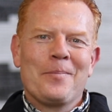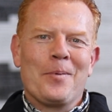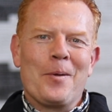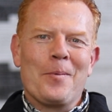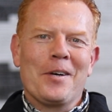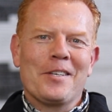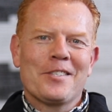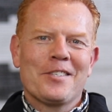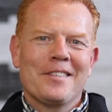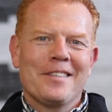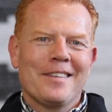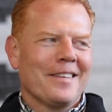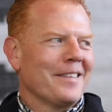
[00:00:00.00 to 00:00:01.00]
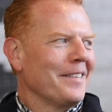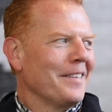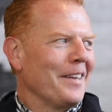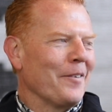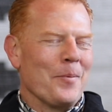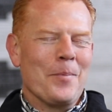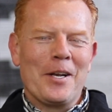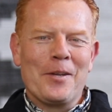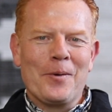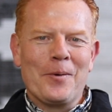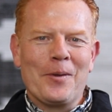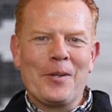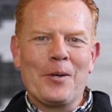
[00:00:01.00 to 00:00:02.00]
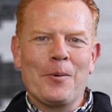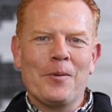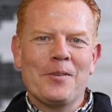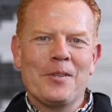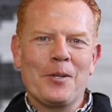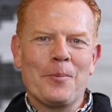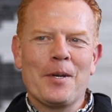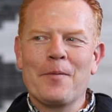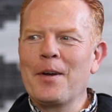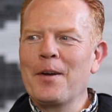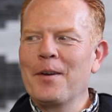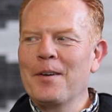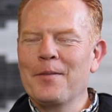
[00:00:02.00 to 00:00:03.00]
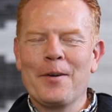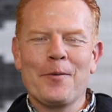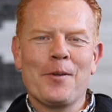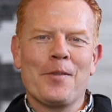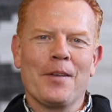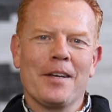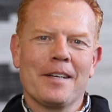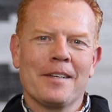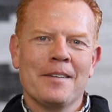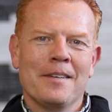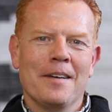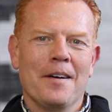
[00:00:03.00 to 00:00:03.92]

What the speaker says: pretty much everybody doing a little bit of everything,